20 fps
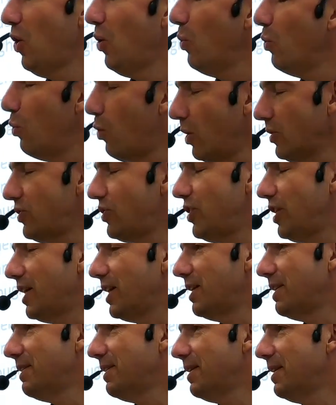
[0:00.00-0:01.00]
watching
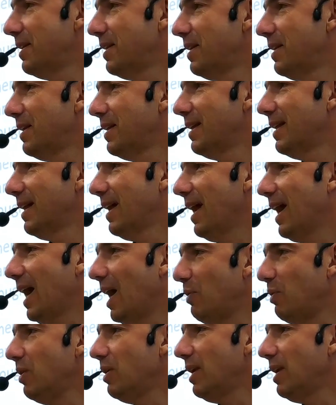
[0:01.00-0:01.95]
how you